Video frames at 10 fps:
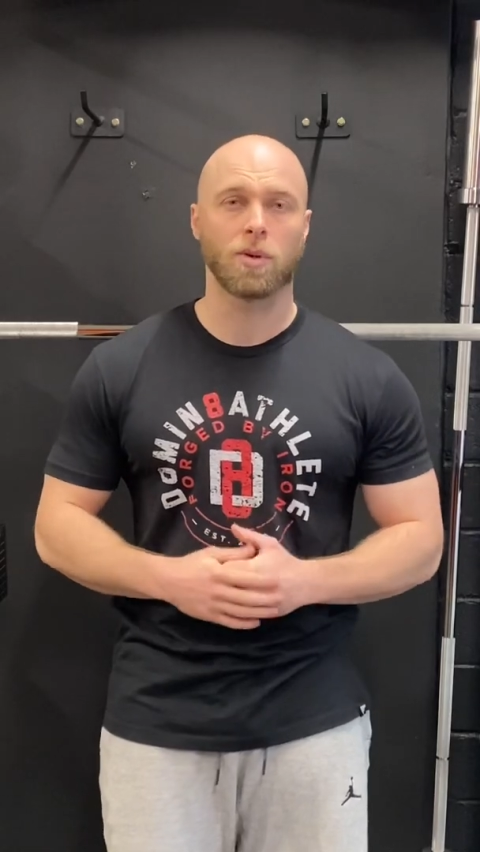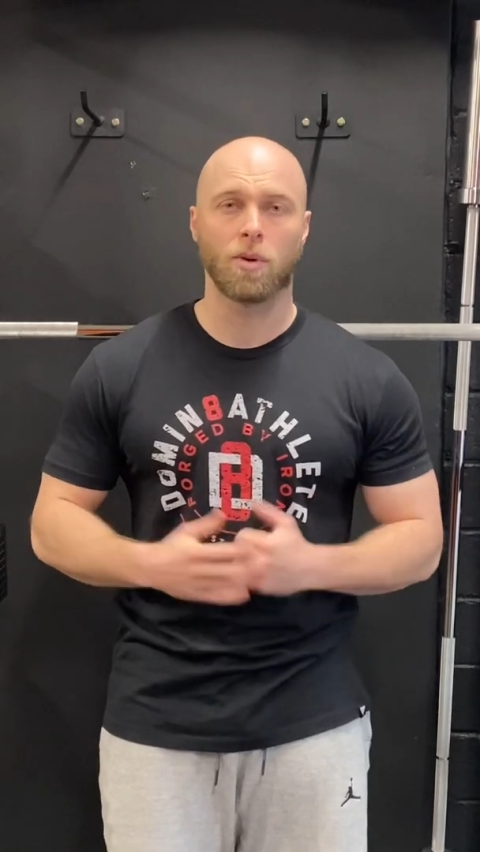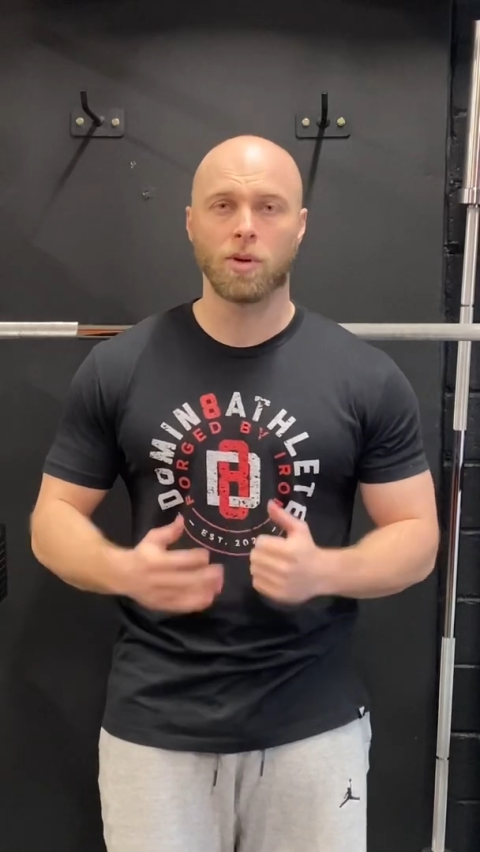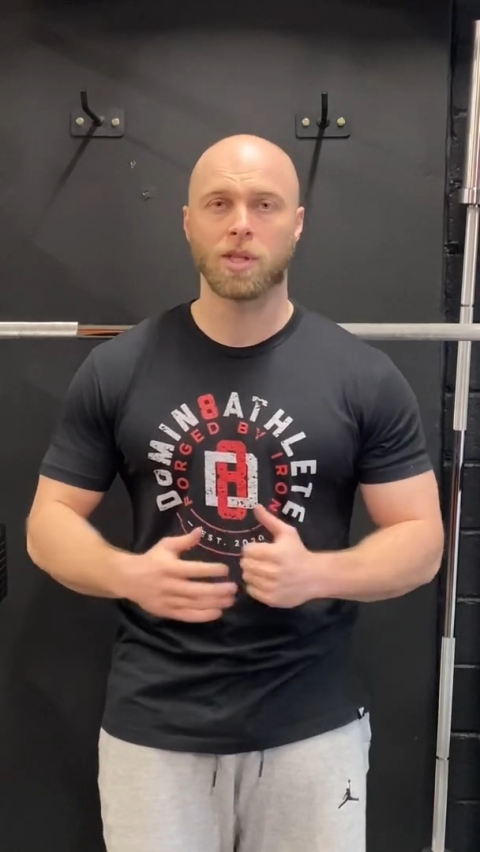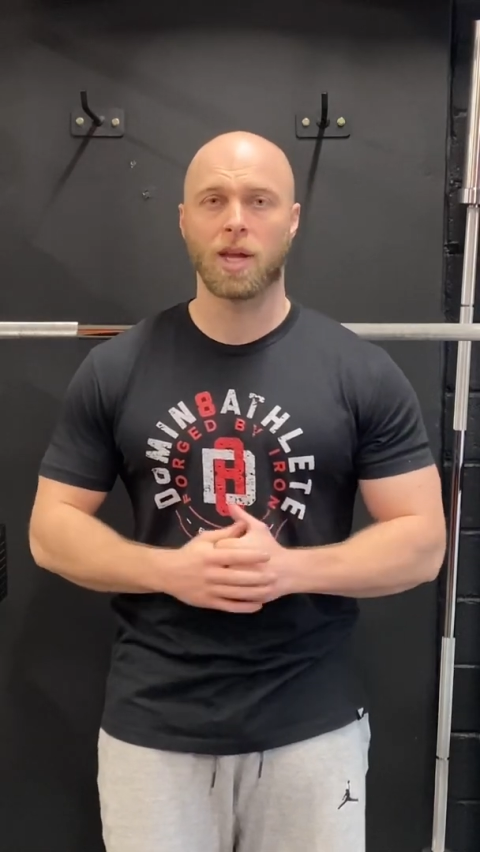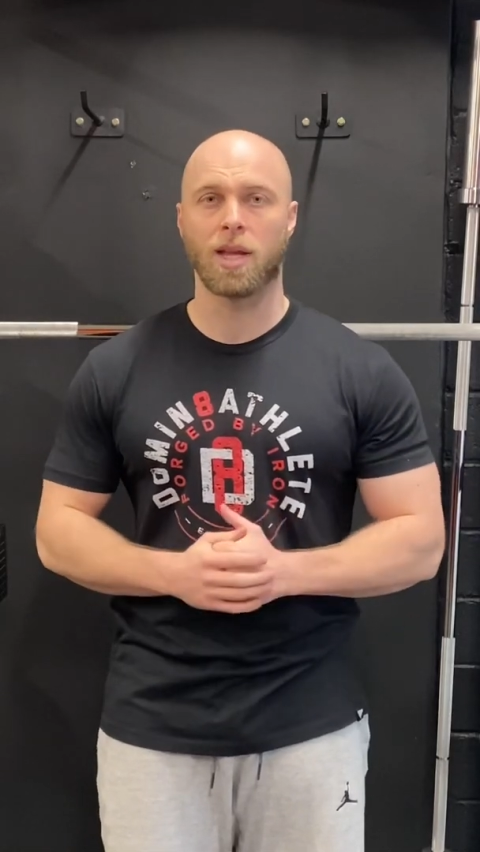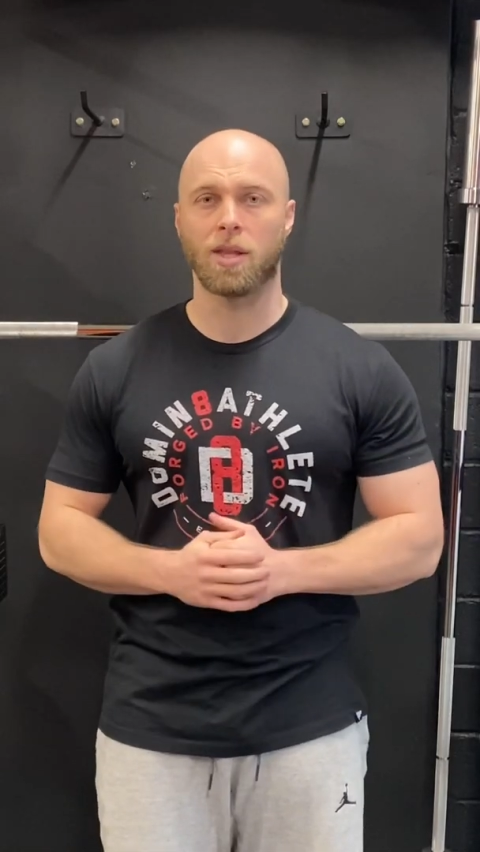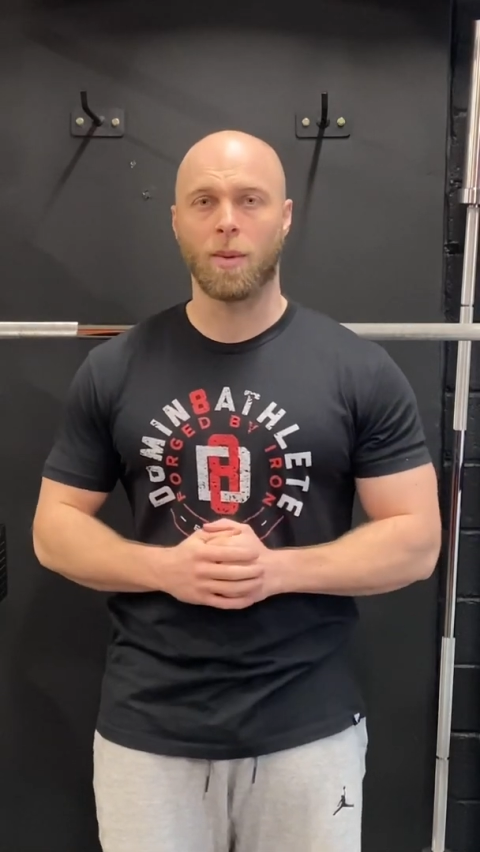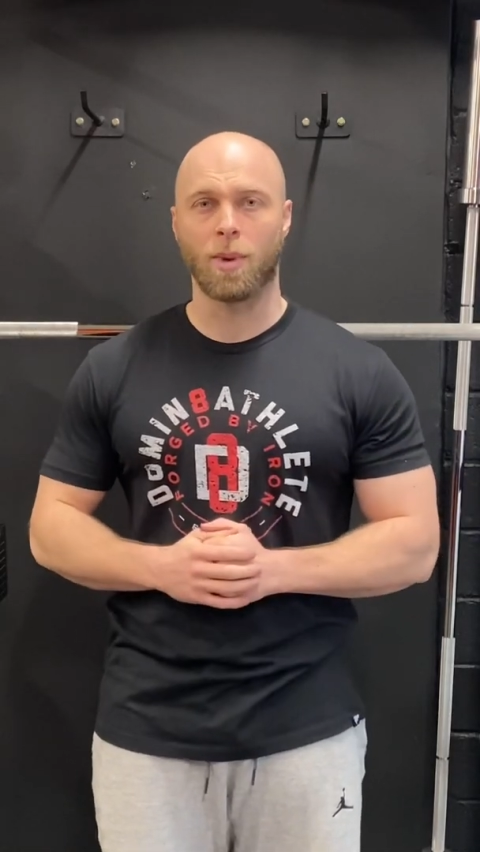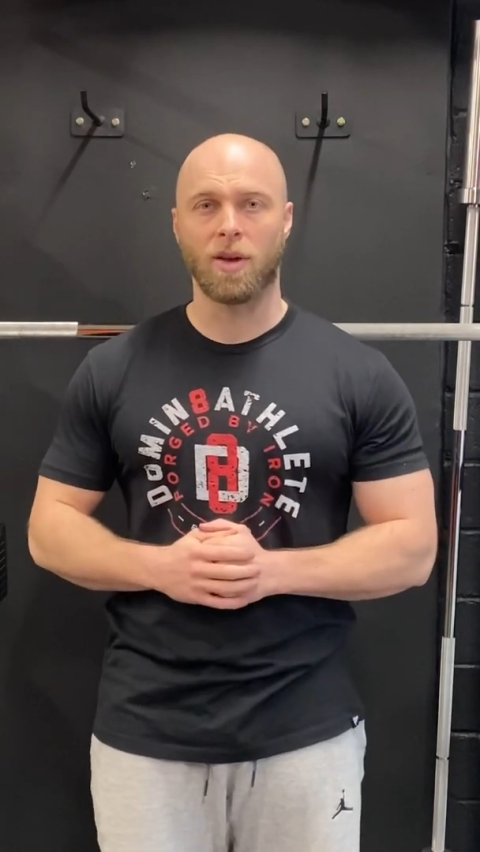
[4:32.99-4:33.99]
or staying
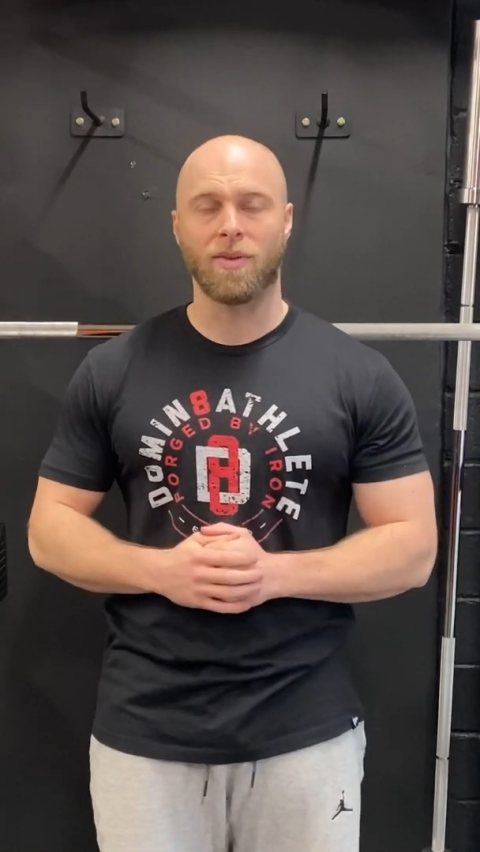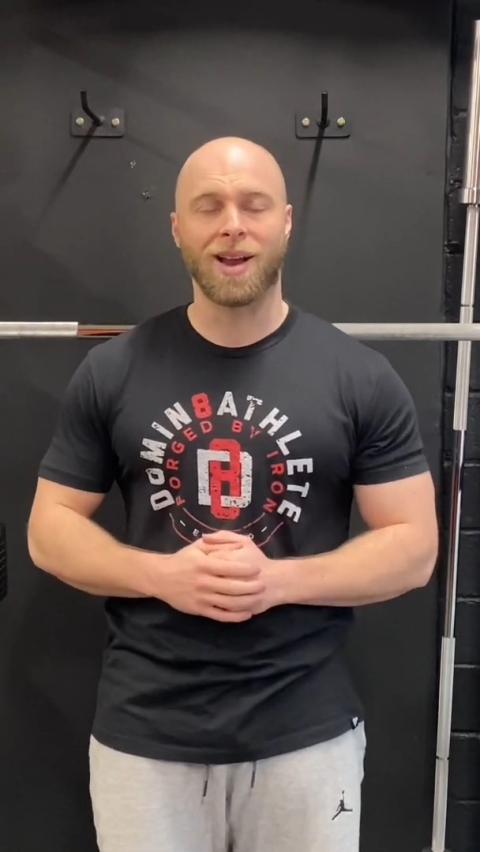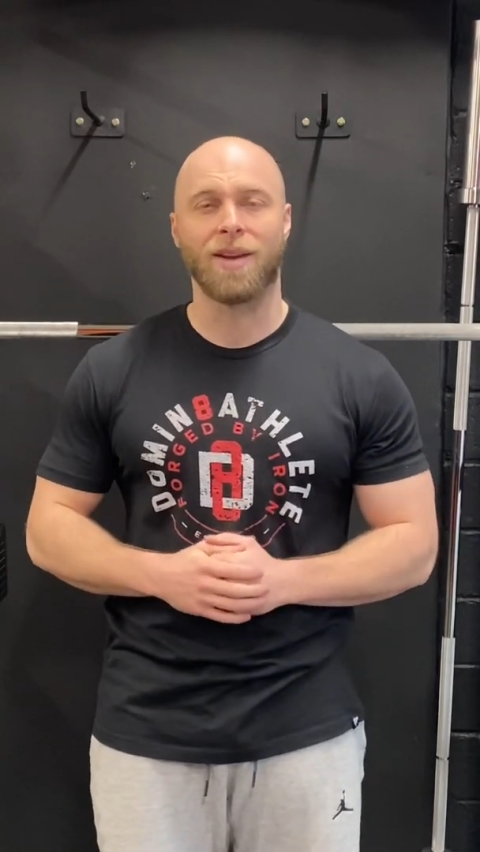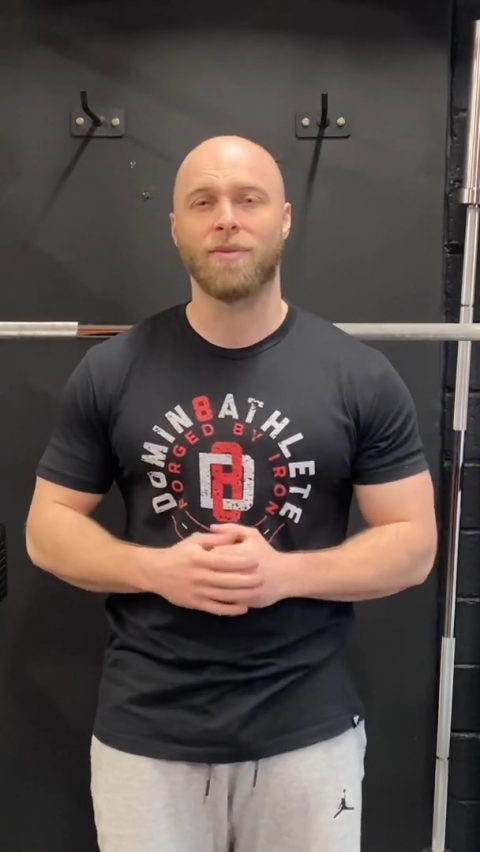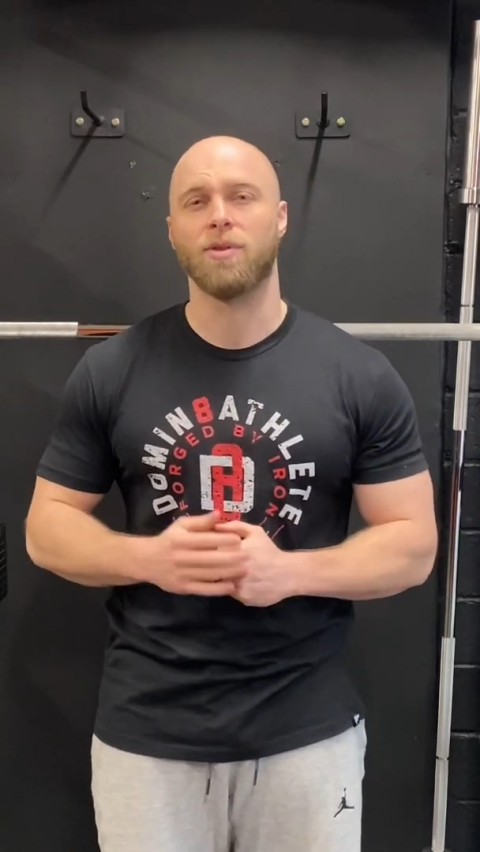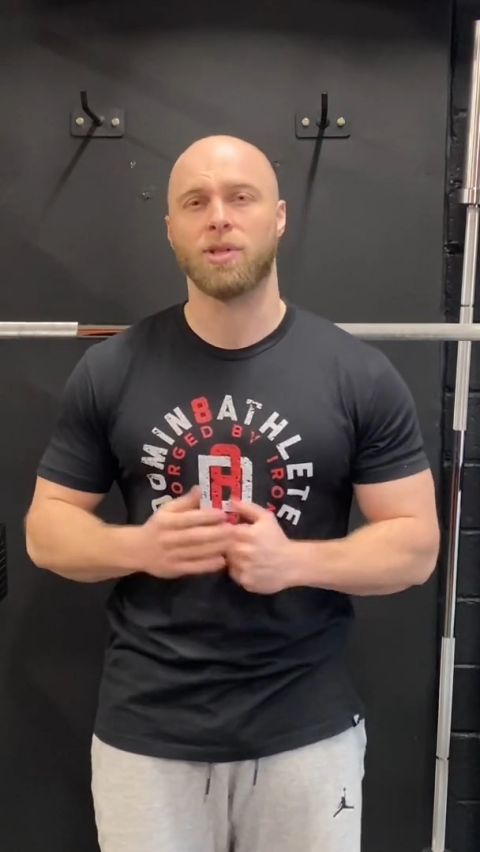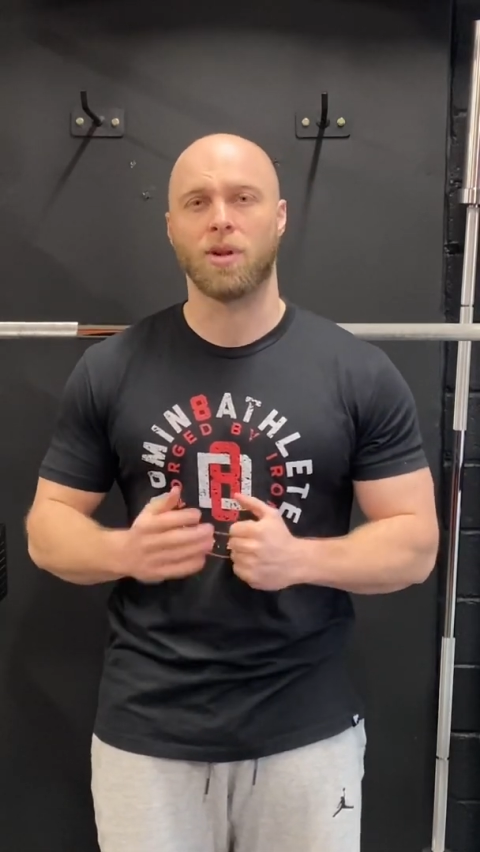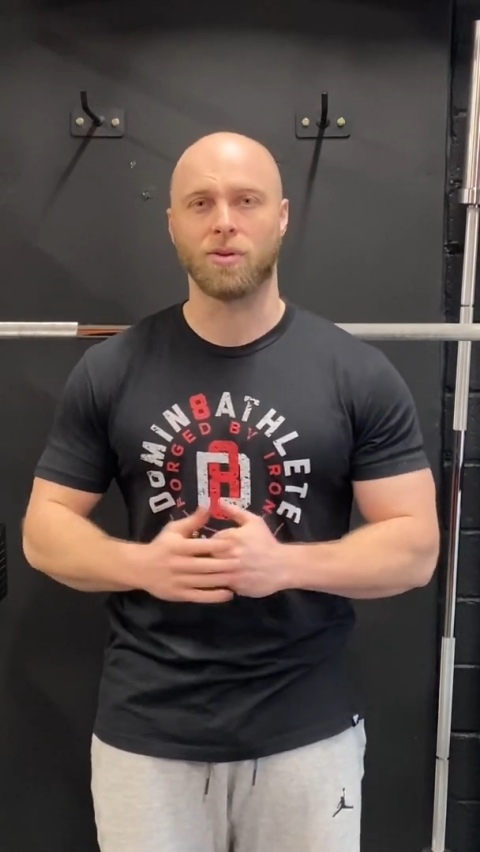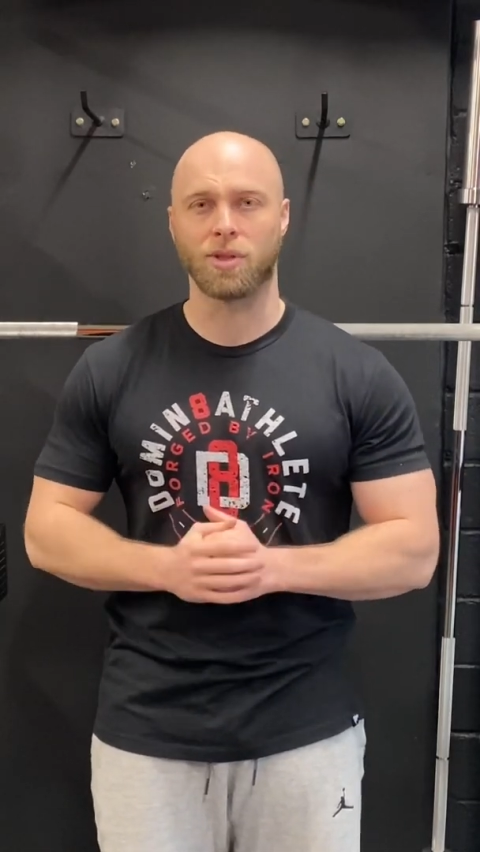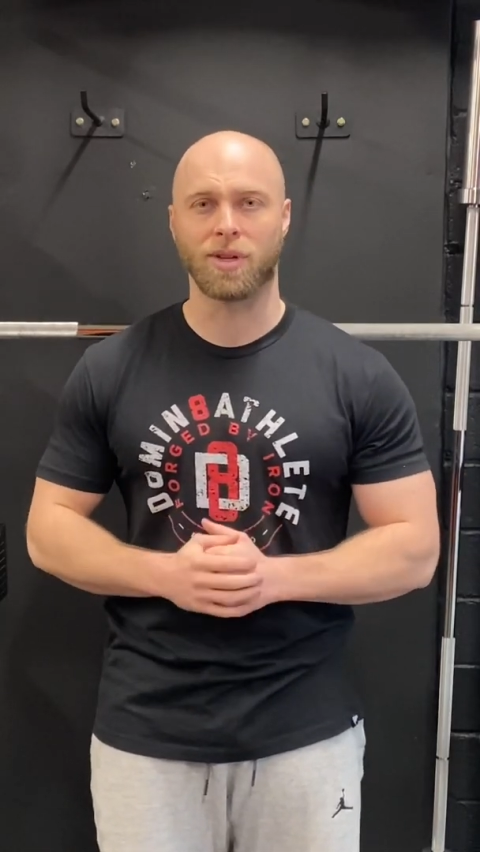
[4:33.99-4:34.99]
double overhand for as
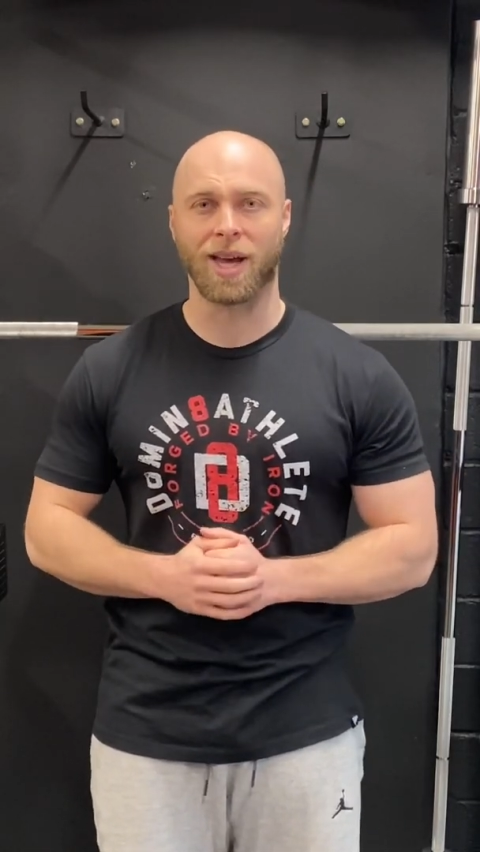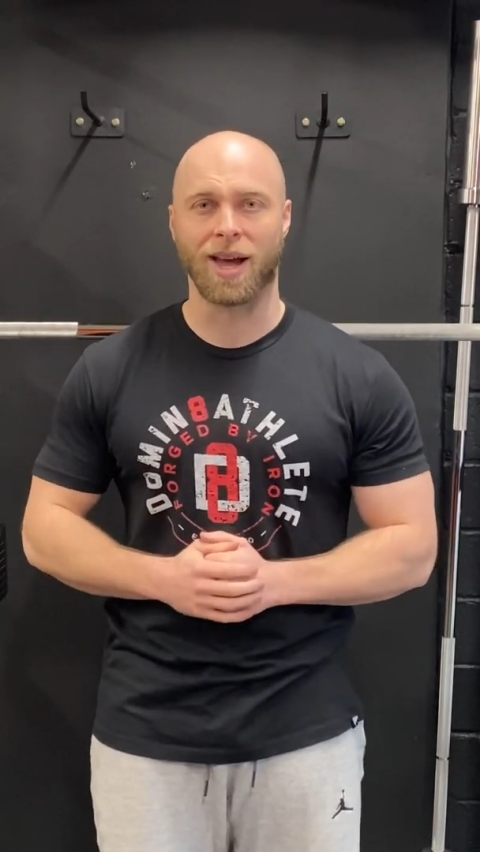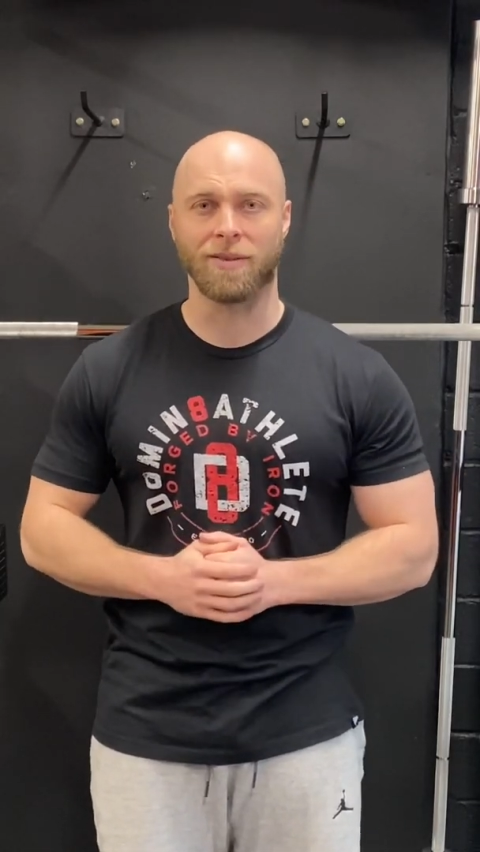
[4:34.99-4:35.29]
long as you can.